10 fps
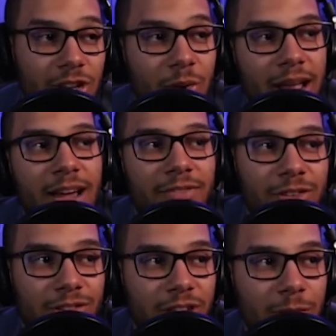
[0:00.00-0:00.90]
So I have
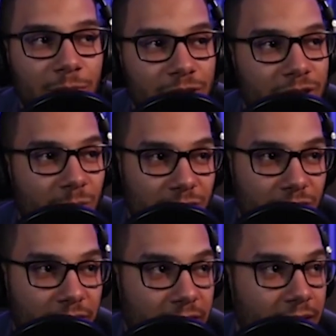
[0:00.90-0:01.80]
those numbers I was
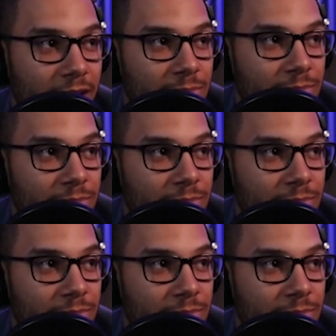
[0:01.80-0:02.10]
looking up.